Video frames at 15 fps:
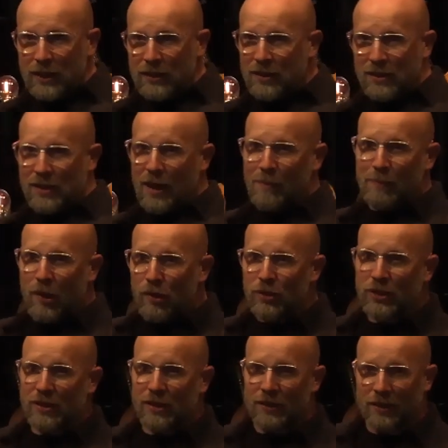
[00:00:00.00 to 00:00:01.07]
need to stop
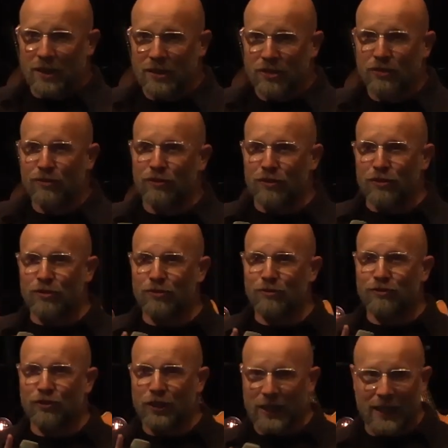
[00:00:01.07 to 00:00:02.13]
posting because you
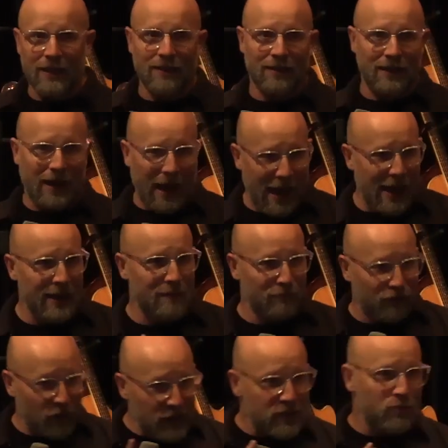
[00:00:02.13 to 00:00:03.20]
forget that I am
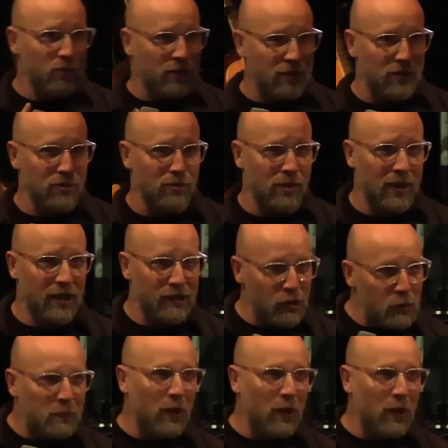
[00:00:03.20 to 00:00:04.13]
friends with you and you